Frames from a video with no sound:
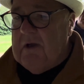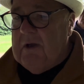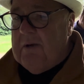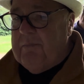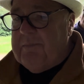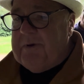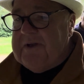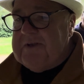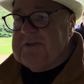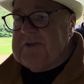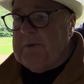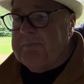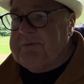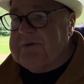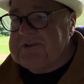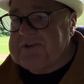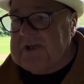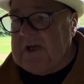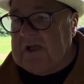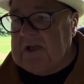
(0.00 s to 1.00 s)
Pritchett
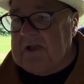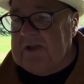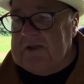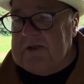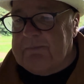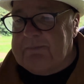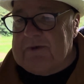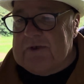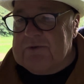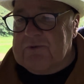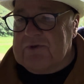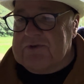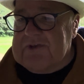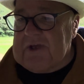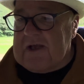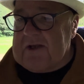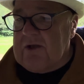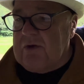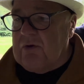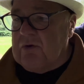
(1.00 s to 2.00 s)
Patel and the peers were
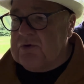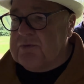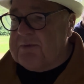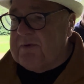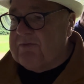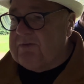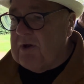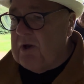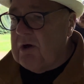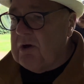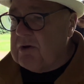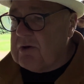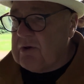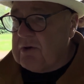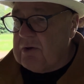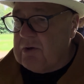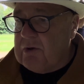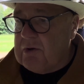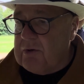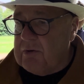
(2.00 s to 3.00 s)
Zach Goldsmith, Lord
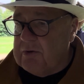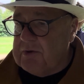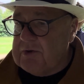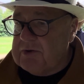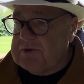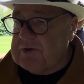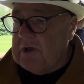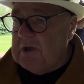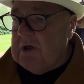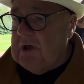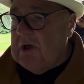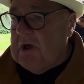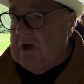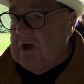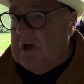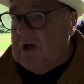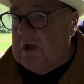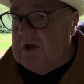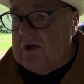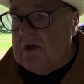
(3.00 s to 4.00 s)
Crudders
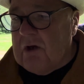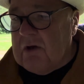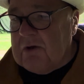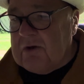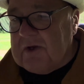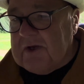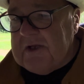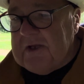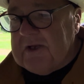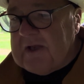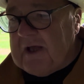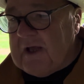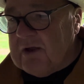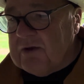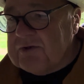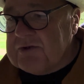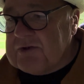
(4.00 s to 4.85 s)
and Lord Greenhouse.